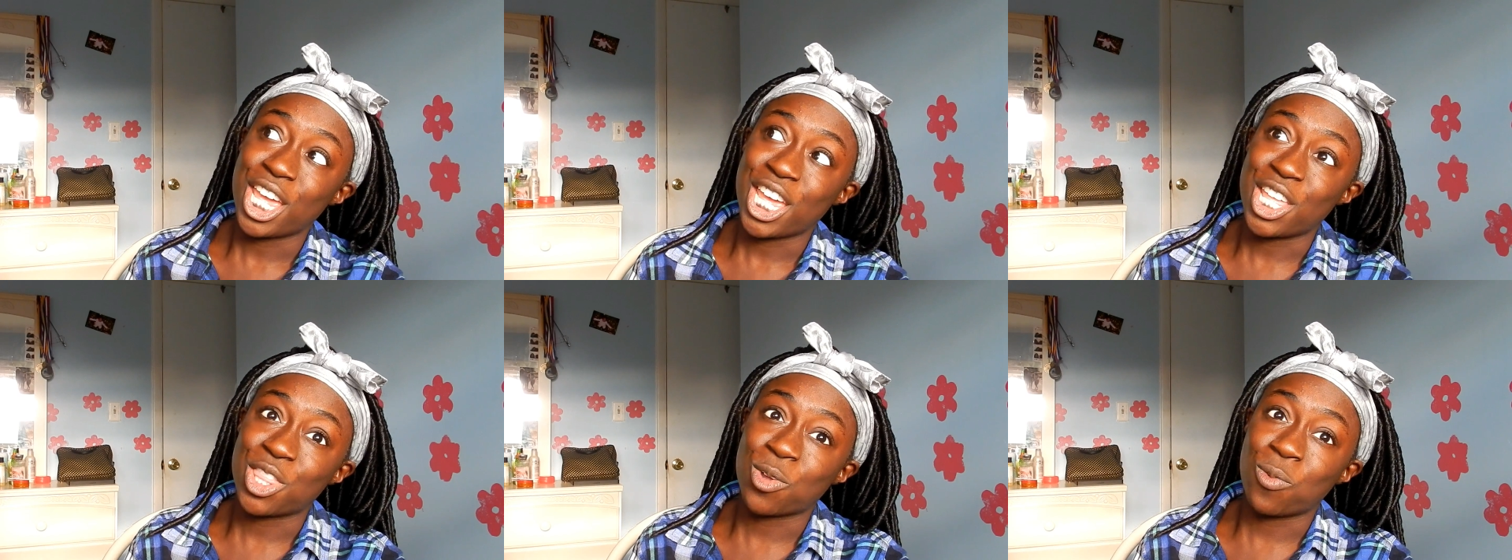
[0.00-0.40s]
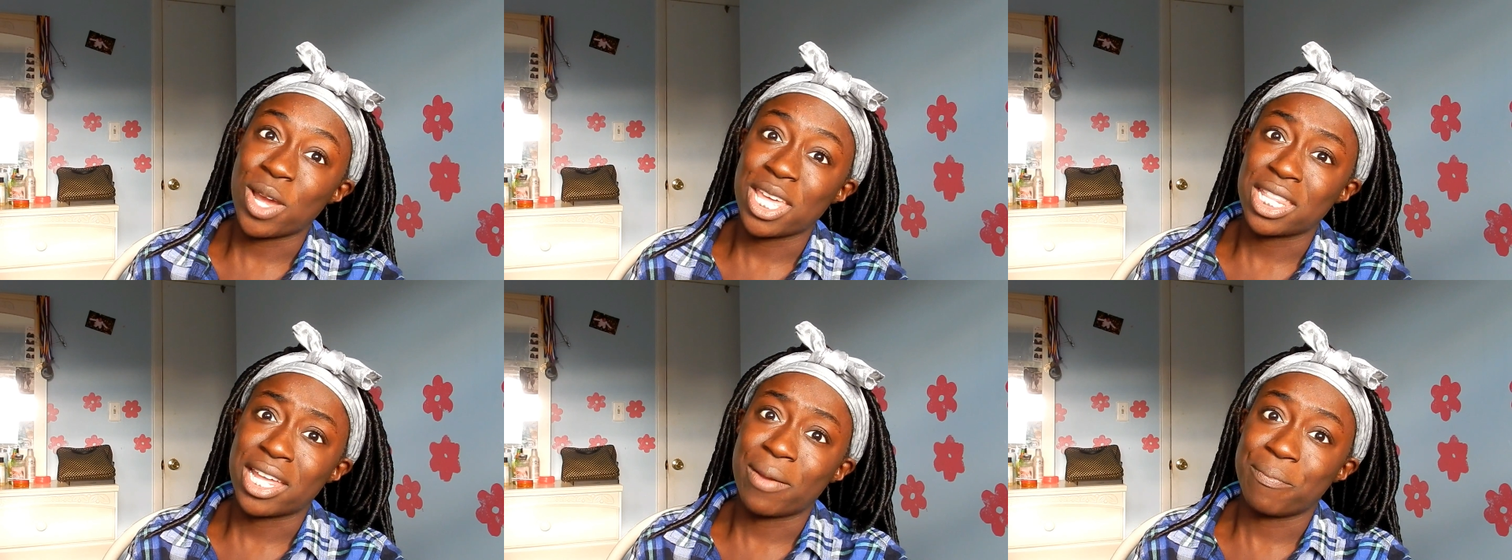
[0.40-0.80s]
in the
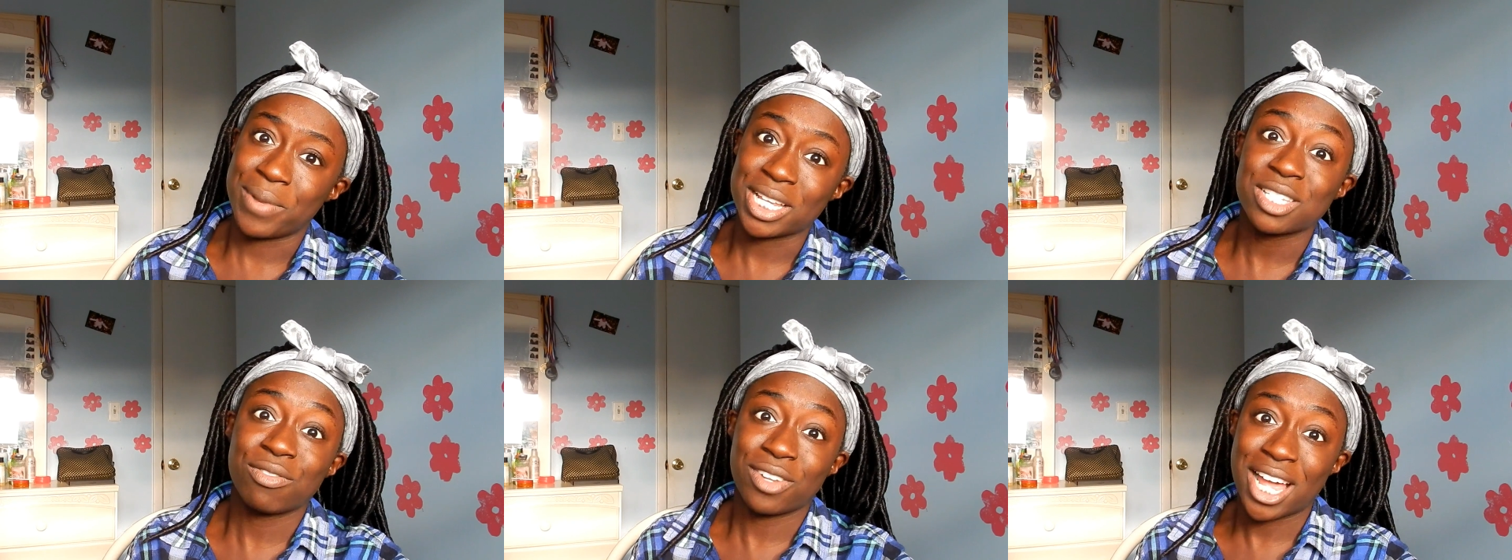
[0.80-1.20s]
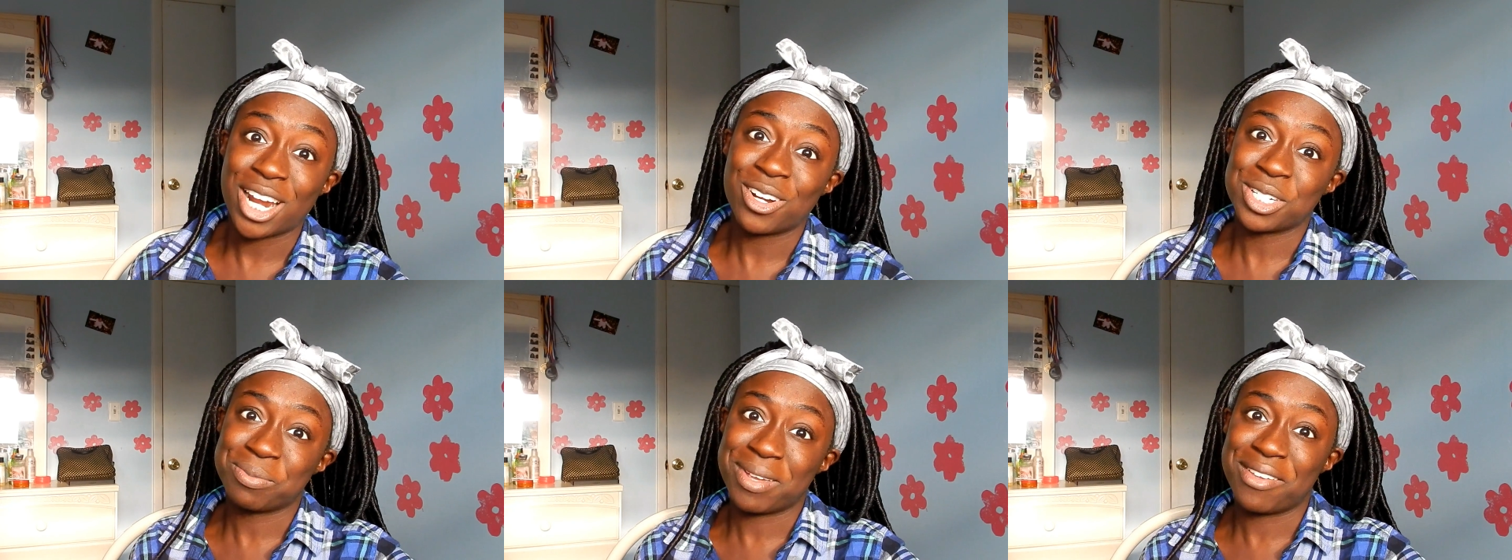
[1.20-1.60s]
way that best
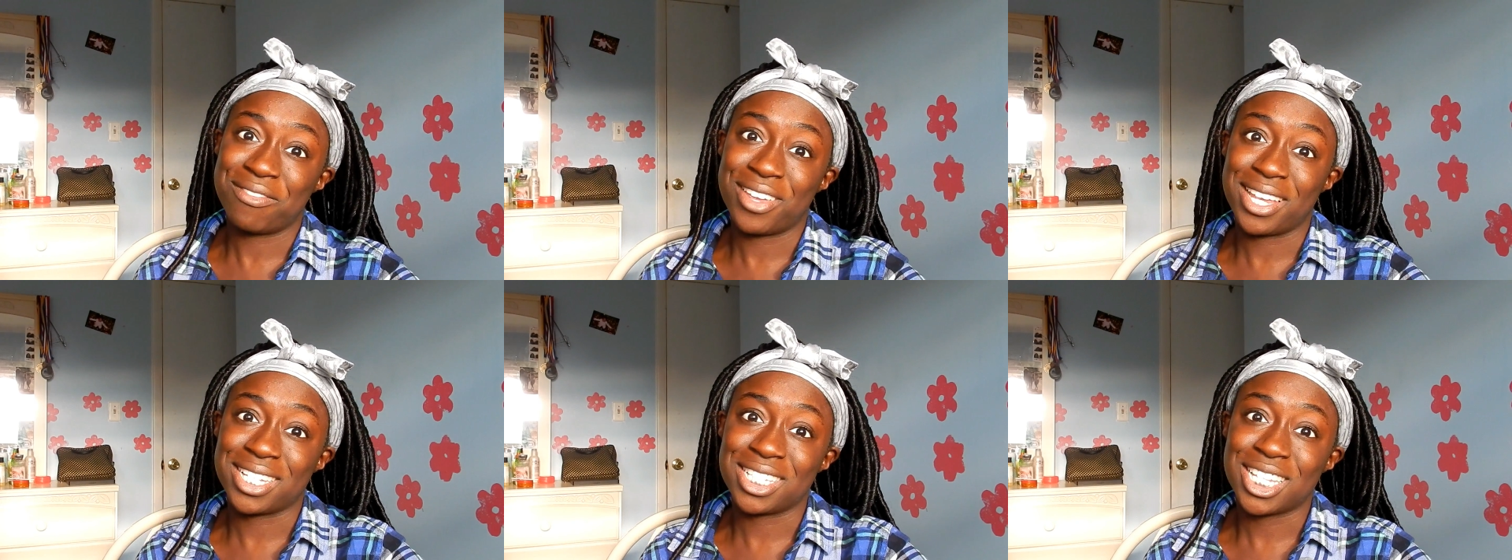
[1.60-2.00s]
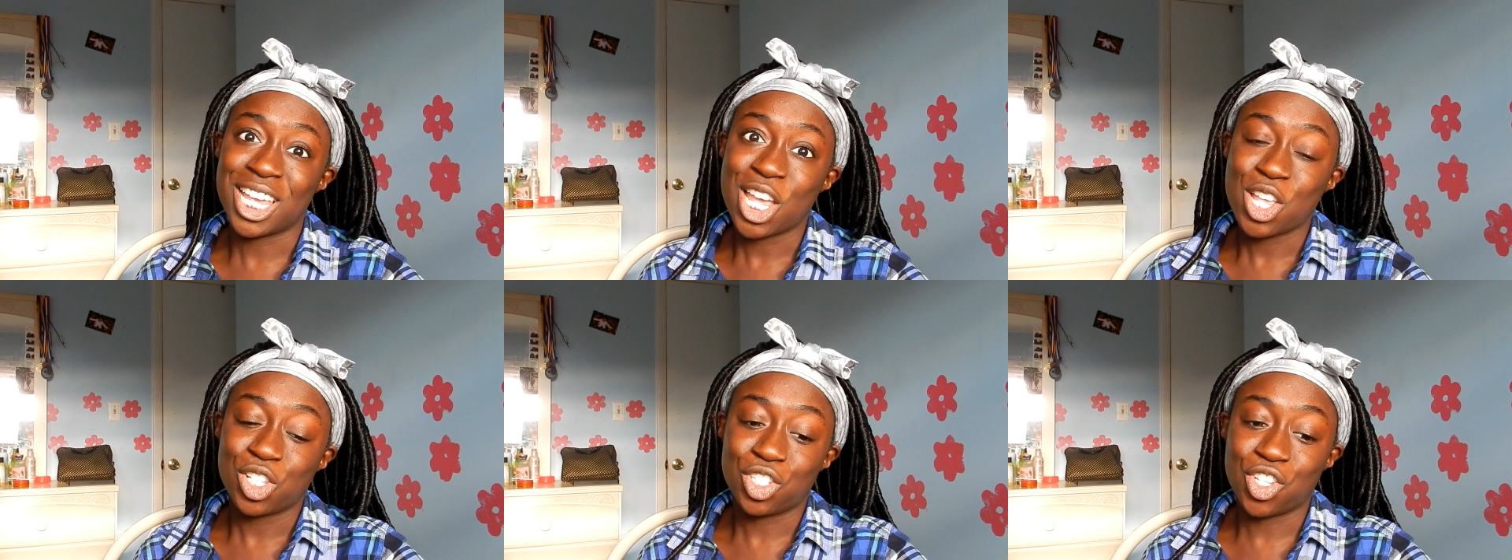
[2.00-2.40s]
flatters my face.
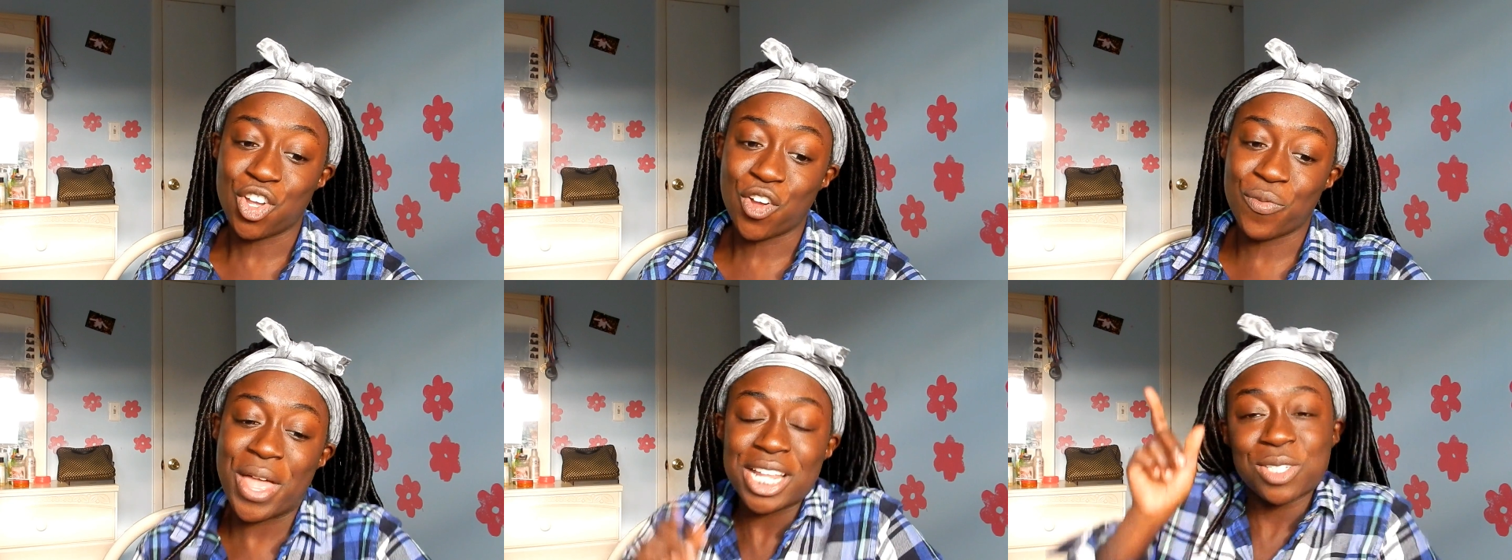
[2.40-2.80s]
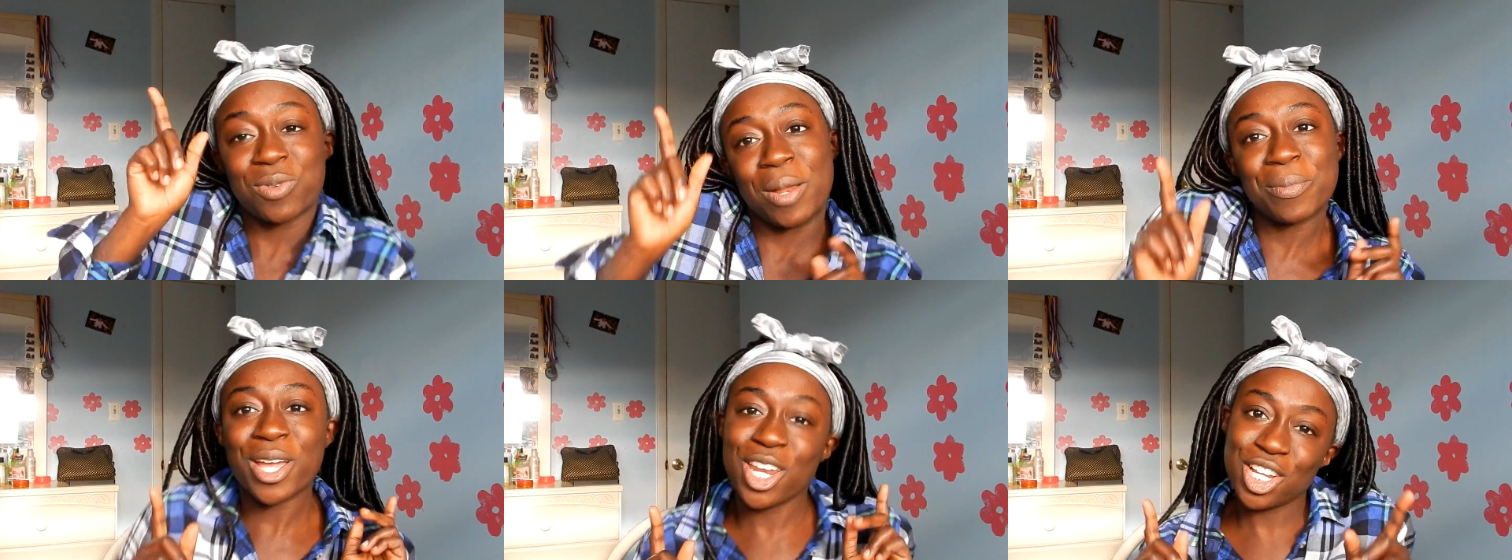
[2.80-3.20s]
So that's
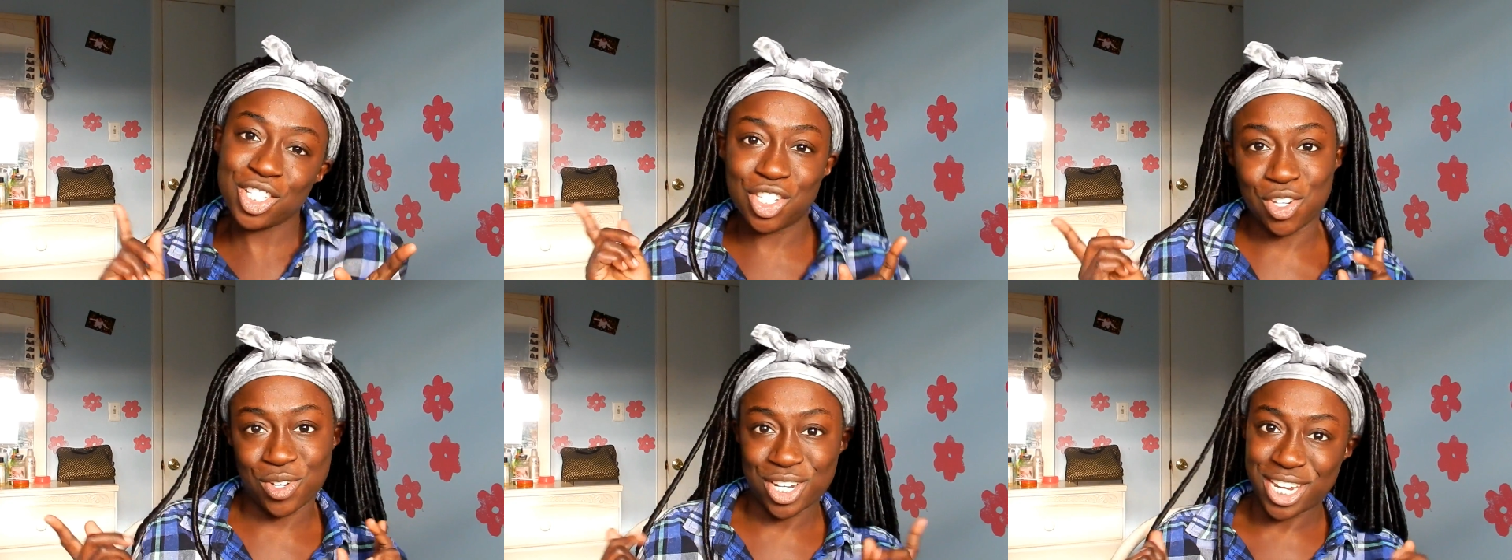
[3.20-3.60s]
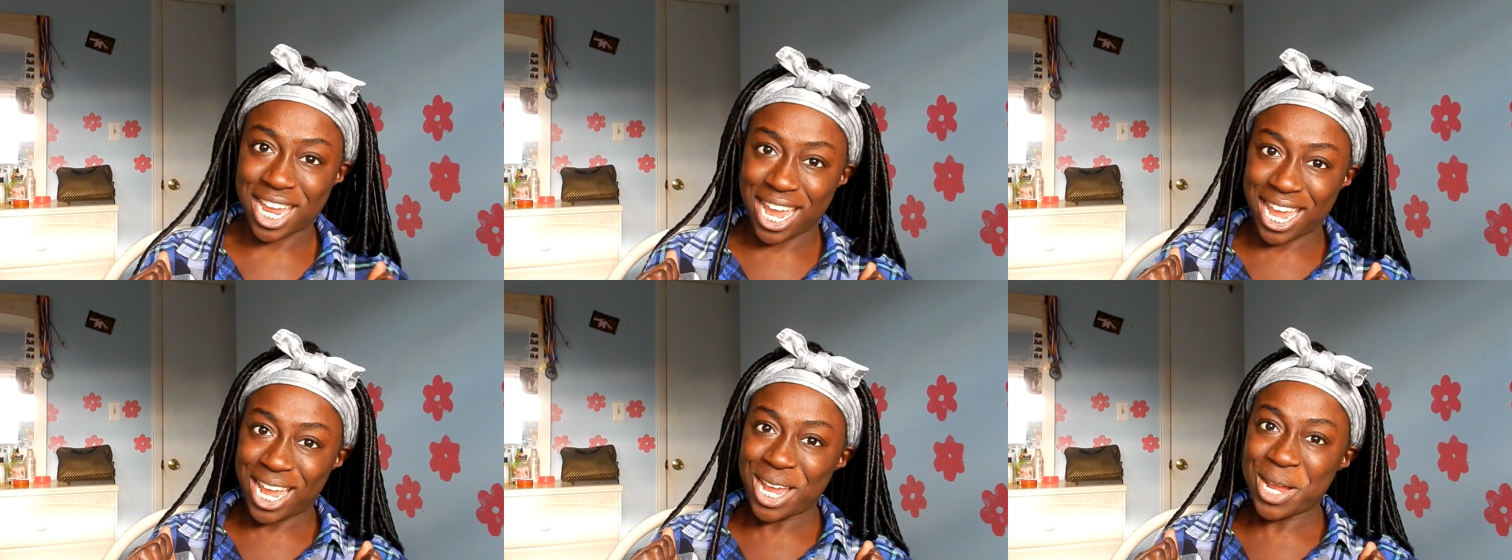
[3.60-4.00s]
what I'm gonna do
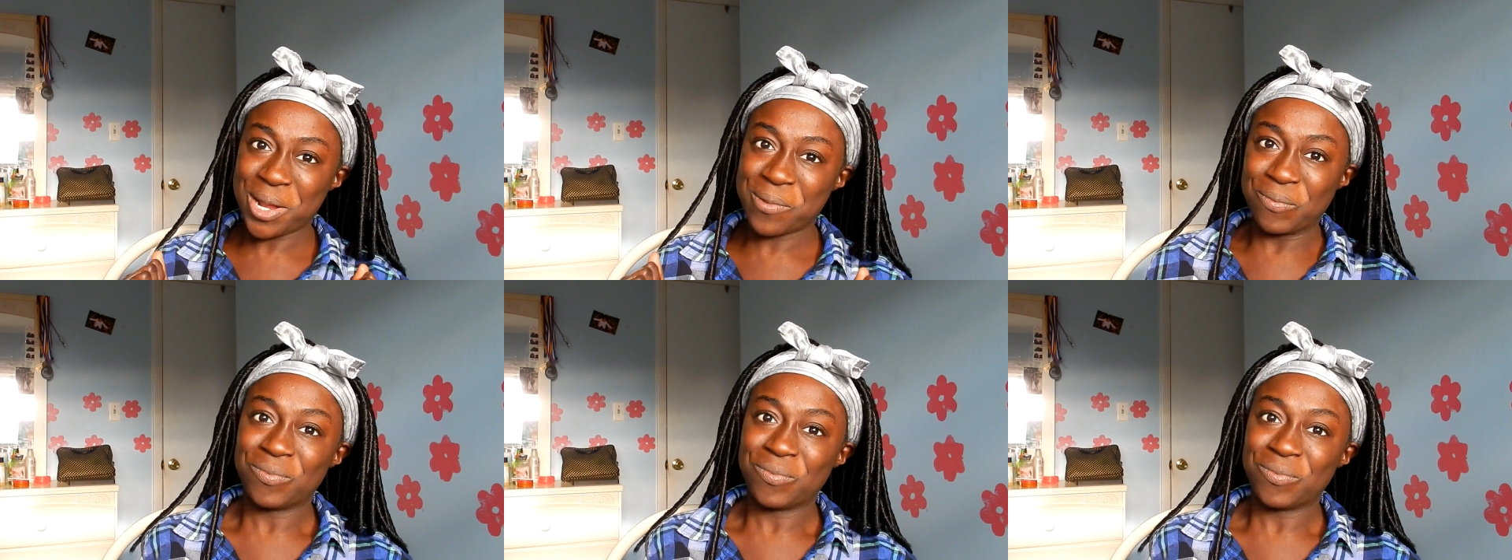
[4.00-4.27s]
today.